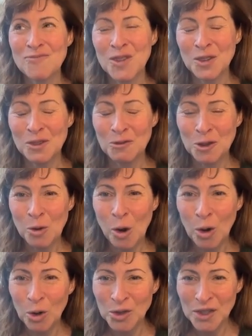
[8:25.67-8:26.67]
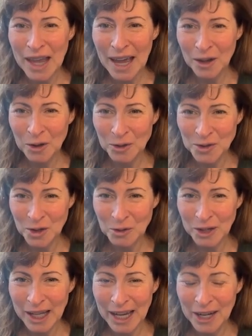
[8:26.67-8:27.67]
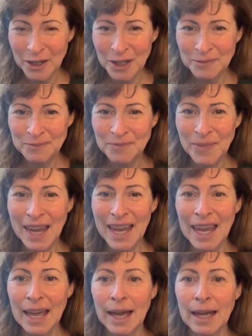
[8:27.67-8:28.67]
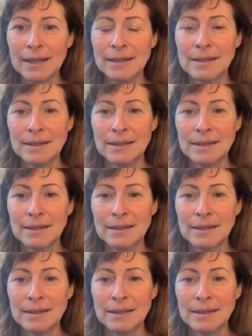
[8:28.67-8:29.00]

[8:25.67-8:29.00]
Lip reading: there's a few holes in that ozone layer, and